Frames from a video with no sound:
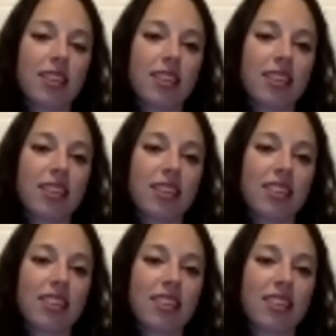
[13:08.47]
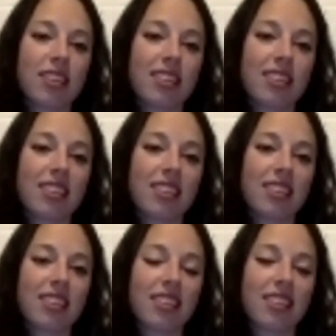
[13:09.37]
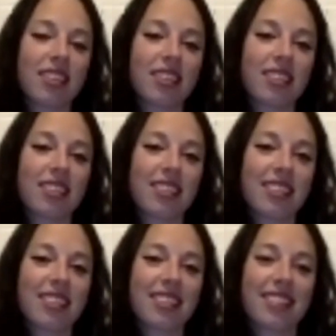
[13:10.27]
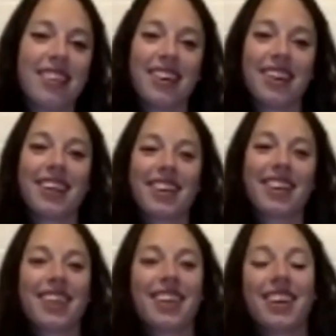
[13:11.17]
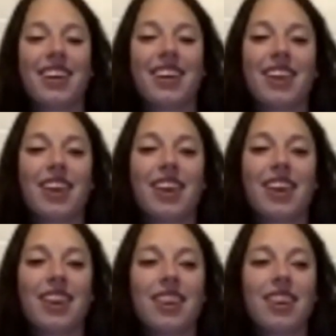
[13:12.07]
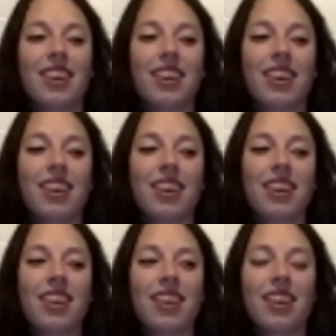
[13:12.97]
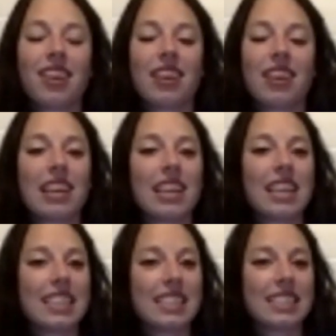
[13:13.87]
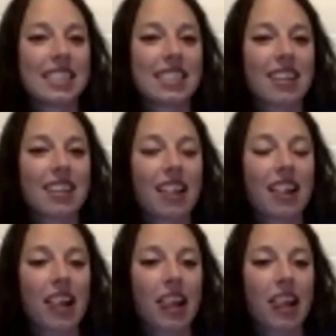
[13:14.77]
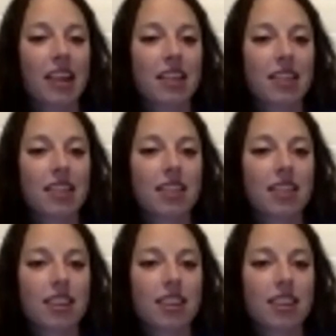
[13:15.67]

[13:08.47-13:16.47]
(silent)